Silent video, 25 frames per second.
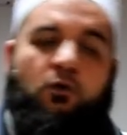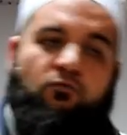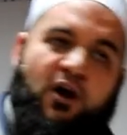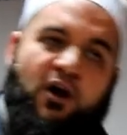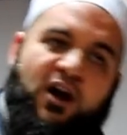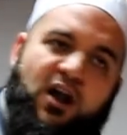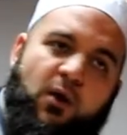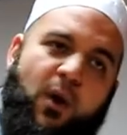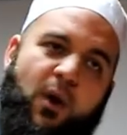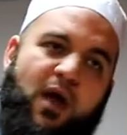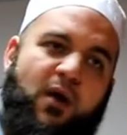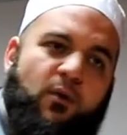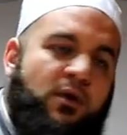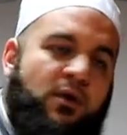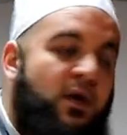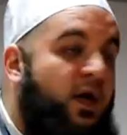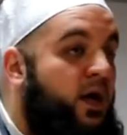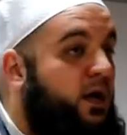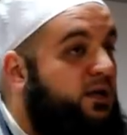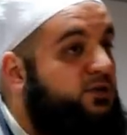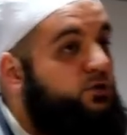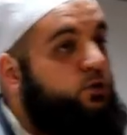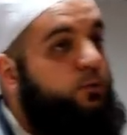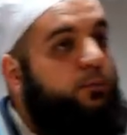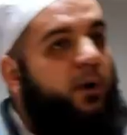run away.
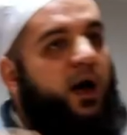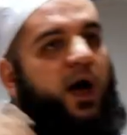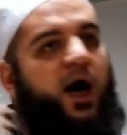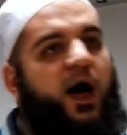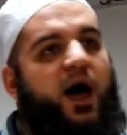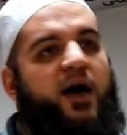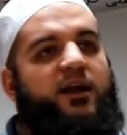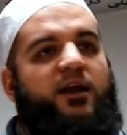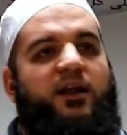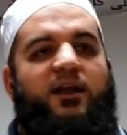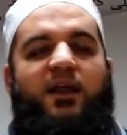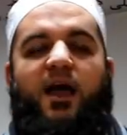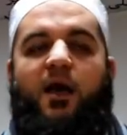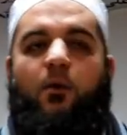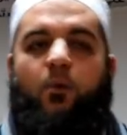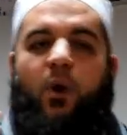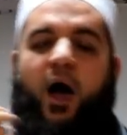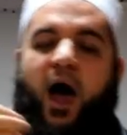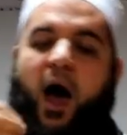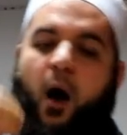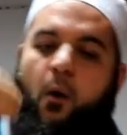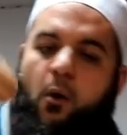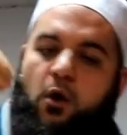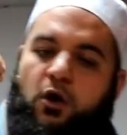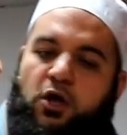Subhanallah,
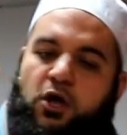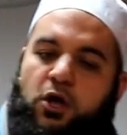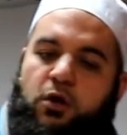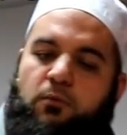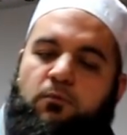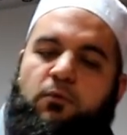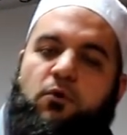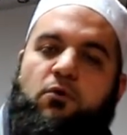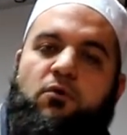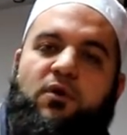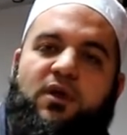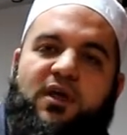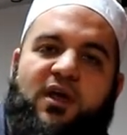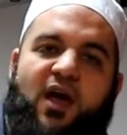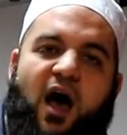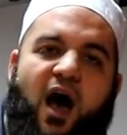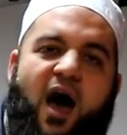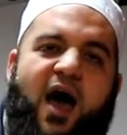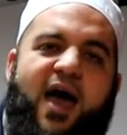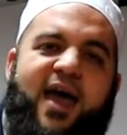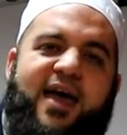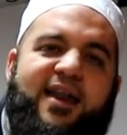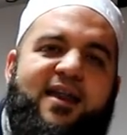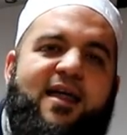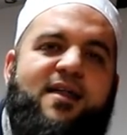our community
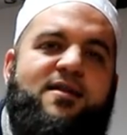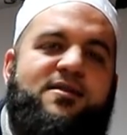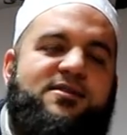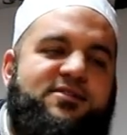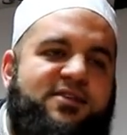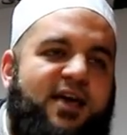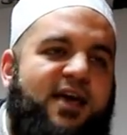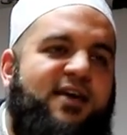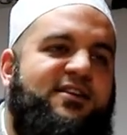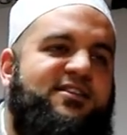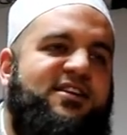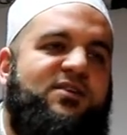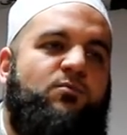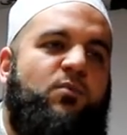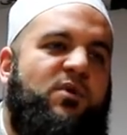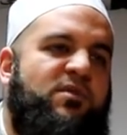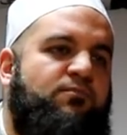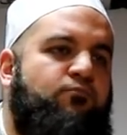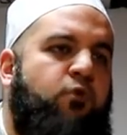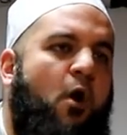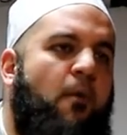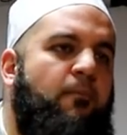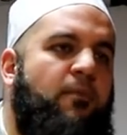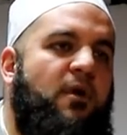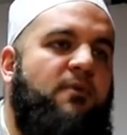are inundated with
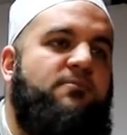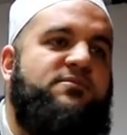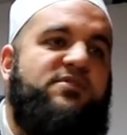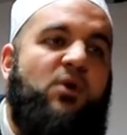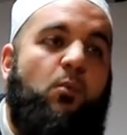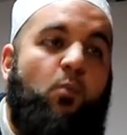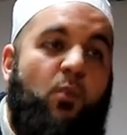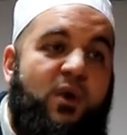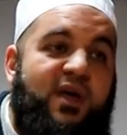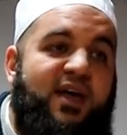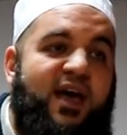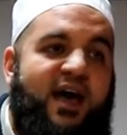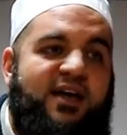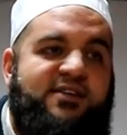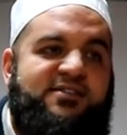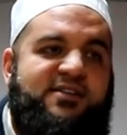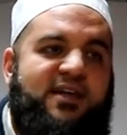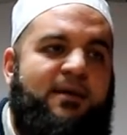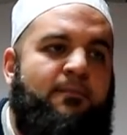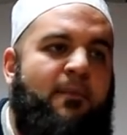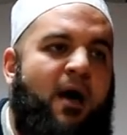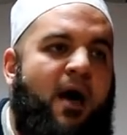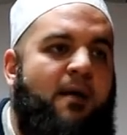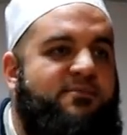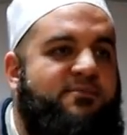problems, and we as
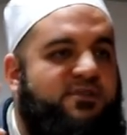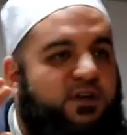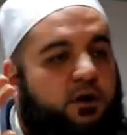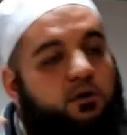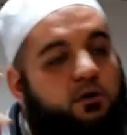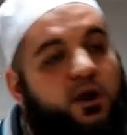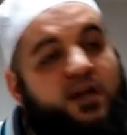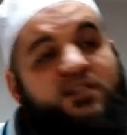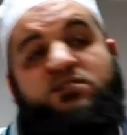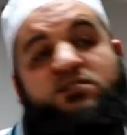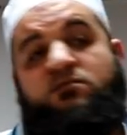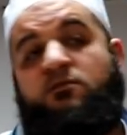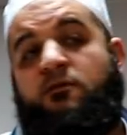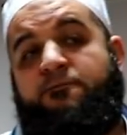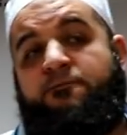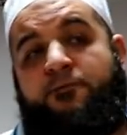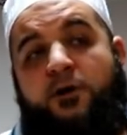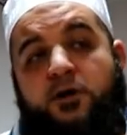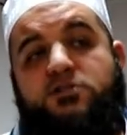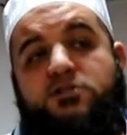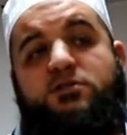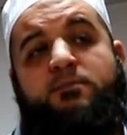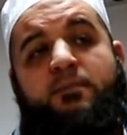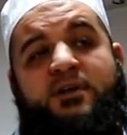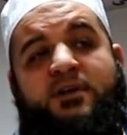imams, I don't like to
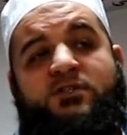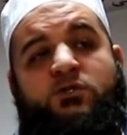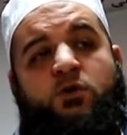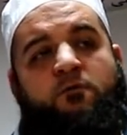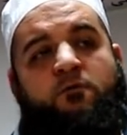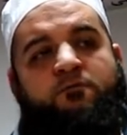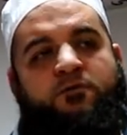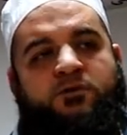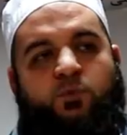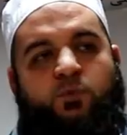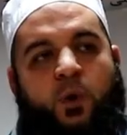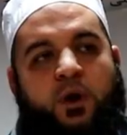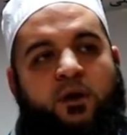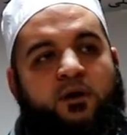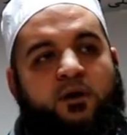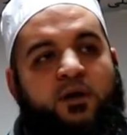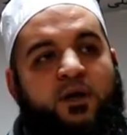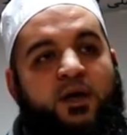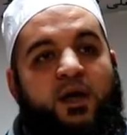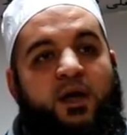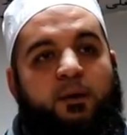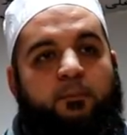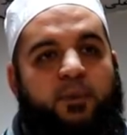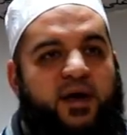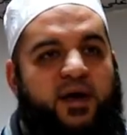refer to myself as one,
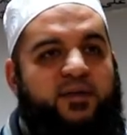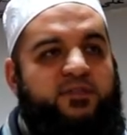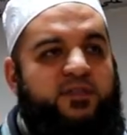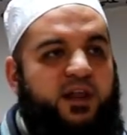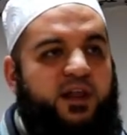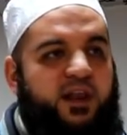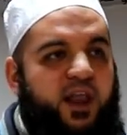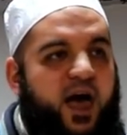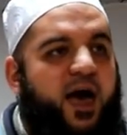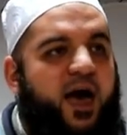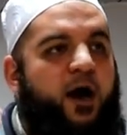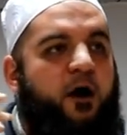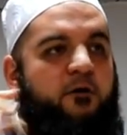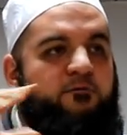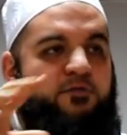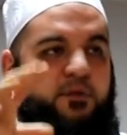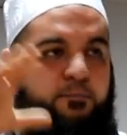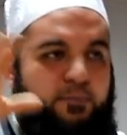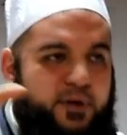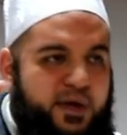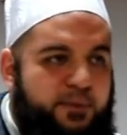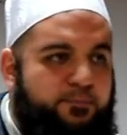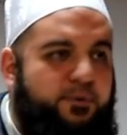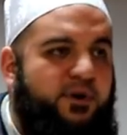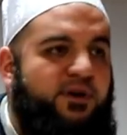but in the light of the
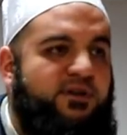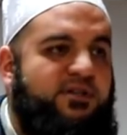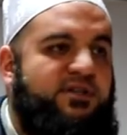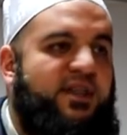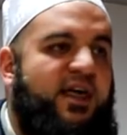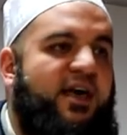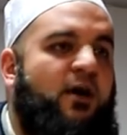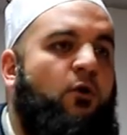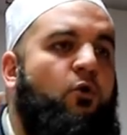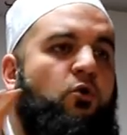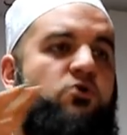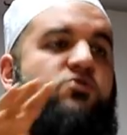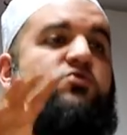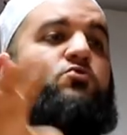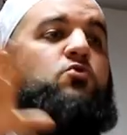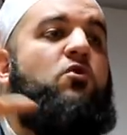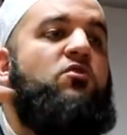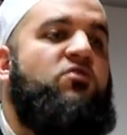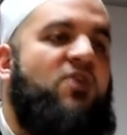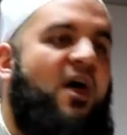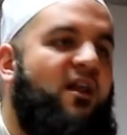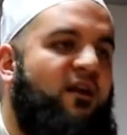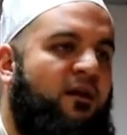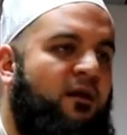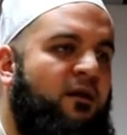people, they're husnul
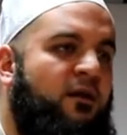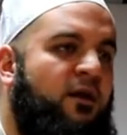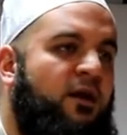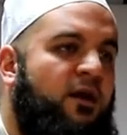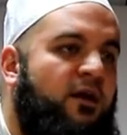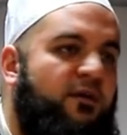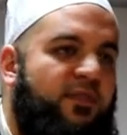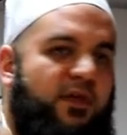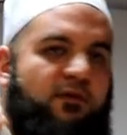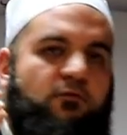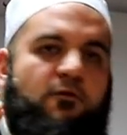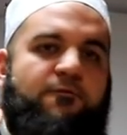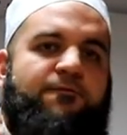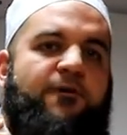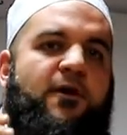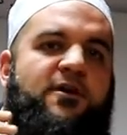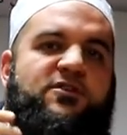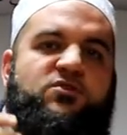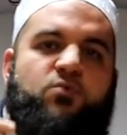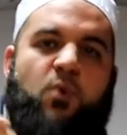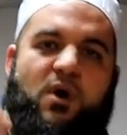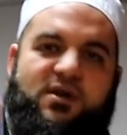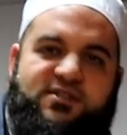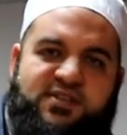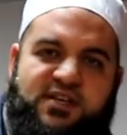dhan. They refer
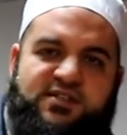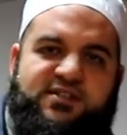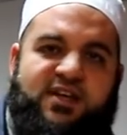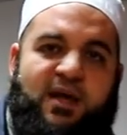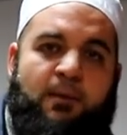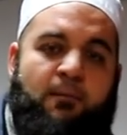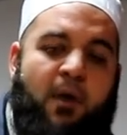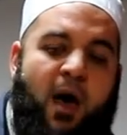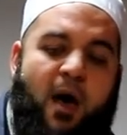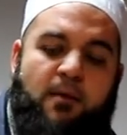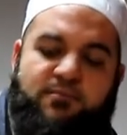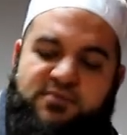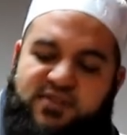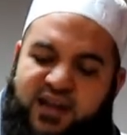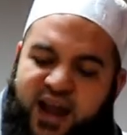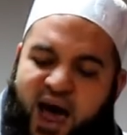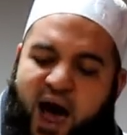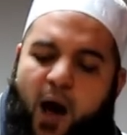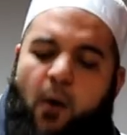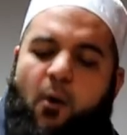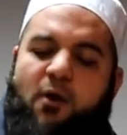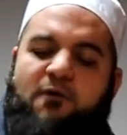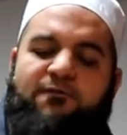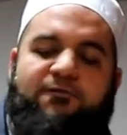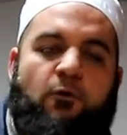to us as imams, and
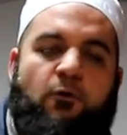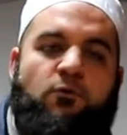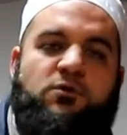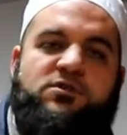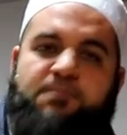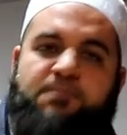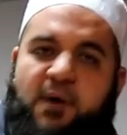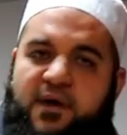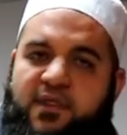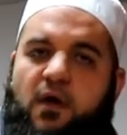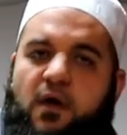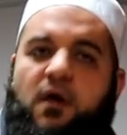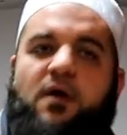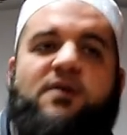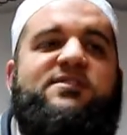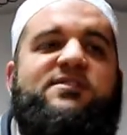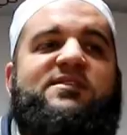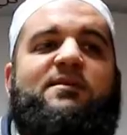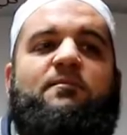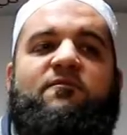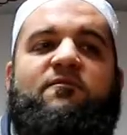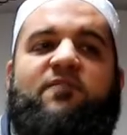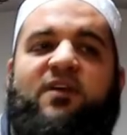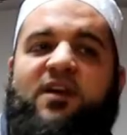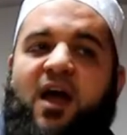our phones, by the
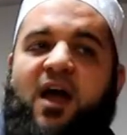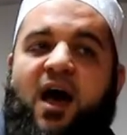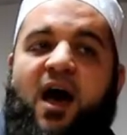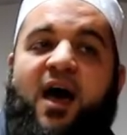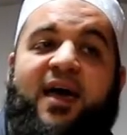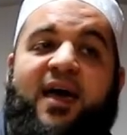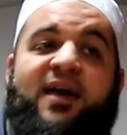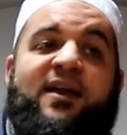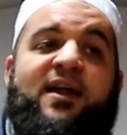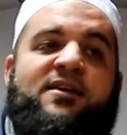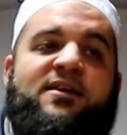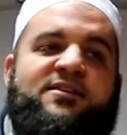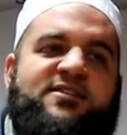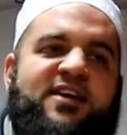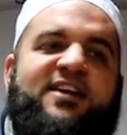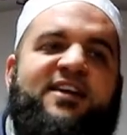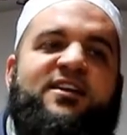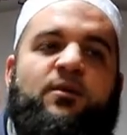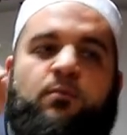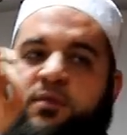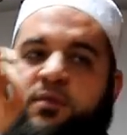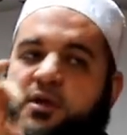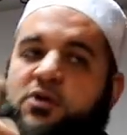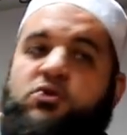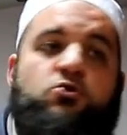qasam of Allah, are
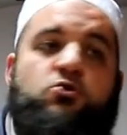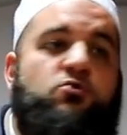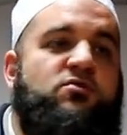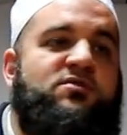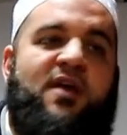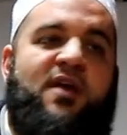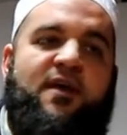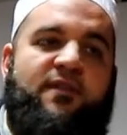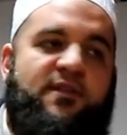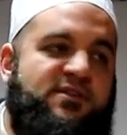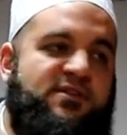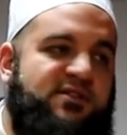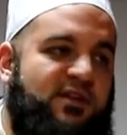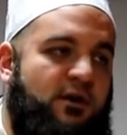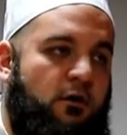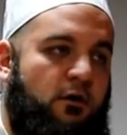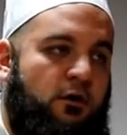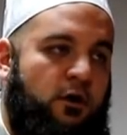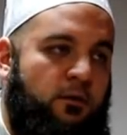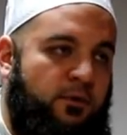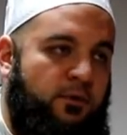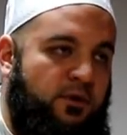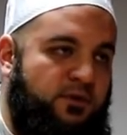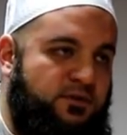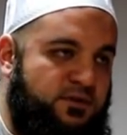inundated with issues like this in our
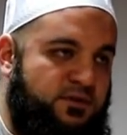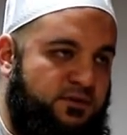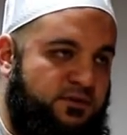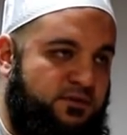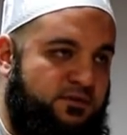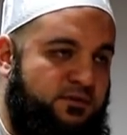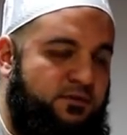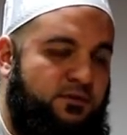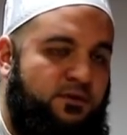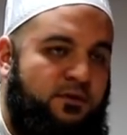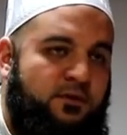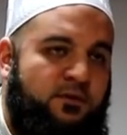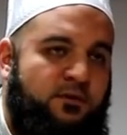communities.